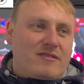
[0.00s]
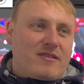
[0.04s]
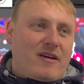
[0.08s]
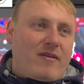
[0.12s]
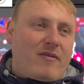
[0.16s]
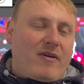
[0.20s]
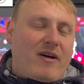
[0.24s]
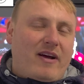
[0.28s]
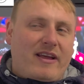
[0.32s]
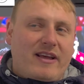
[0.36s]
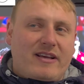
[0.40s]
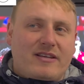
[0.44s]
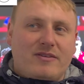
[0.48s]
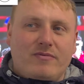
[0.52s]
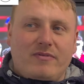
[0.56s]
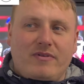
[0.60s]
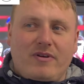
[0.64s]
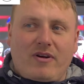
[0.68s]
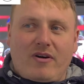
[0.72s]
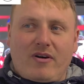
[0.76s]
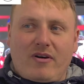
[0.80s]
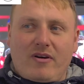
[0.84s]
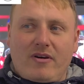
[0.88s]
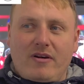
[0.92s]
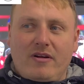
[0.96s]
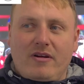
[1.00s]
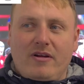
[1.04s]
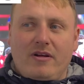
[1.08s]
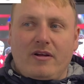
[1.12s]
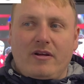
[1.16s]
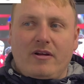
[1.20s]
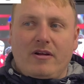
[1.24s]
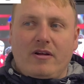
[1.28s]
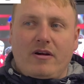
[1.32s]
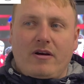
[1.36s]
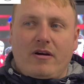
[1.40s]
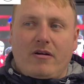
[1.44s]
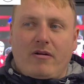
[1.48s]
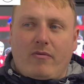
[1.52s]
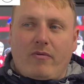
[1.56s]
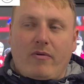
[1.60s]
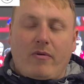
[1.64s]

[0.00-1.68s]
I guess we're not the